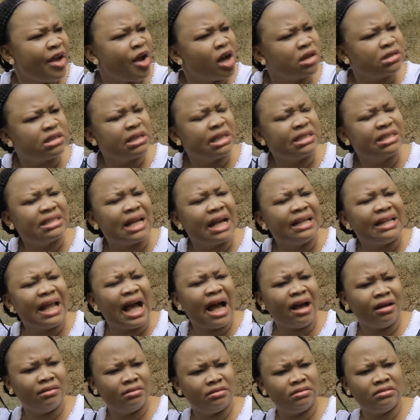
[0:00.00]
Now your sister
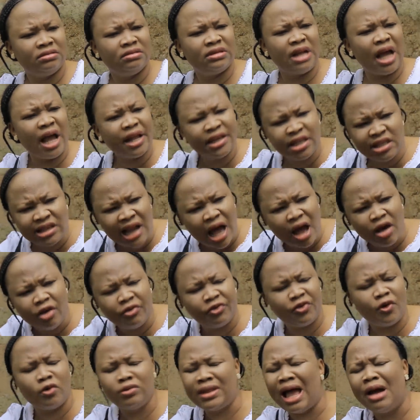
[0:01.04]
now.
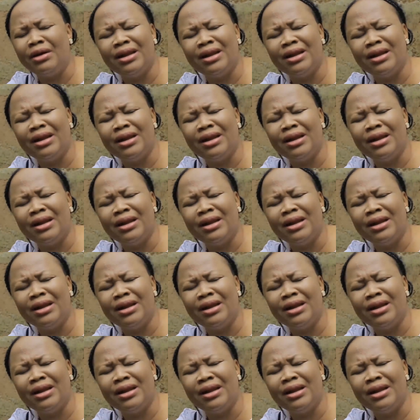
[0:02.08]
Now